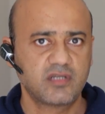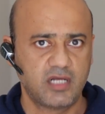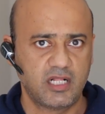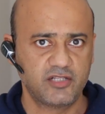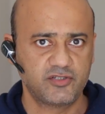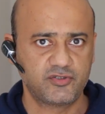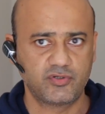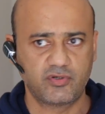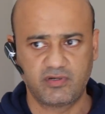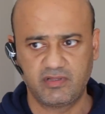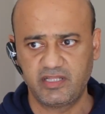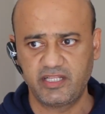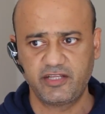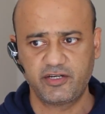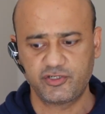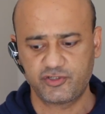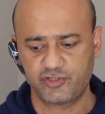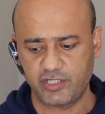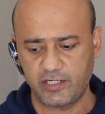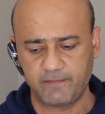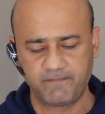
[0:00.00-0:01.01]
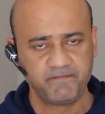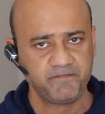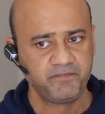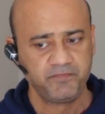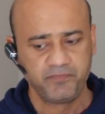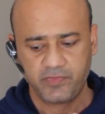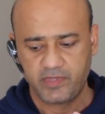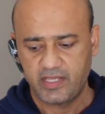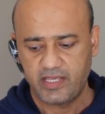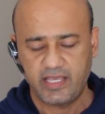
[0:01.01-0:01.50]
culture, leadership,
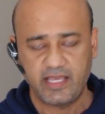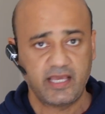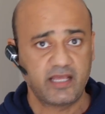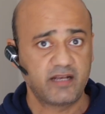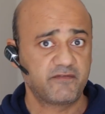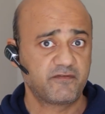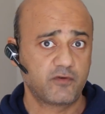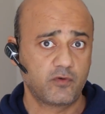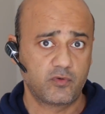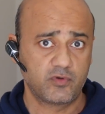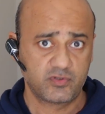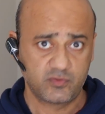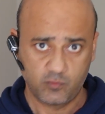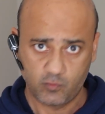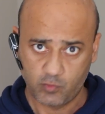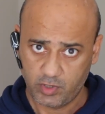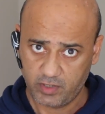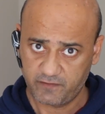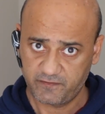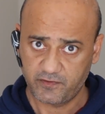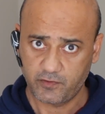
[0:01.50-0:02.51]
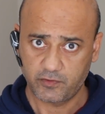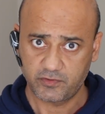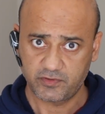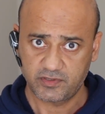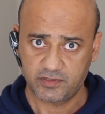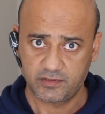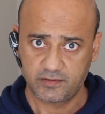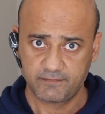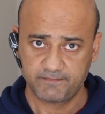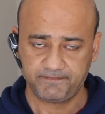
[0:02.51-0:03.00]
and of course,
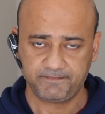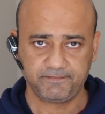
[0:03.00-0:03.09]
workforce.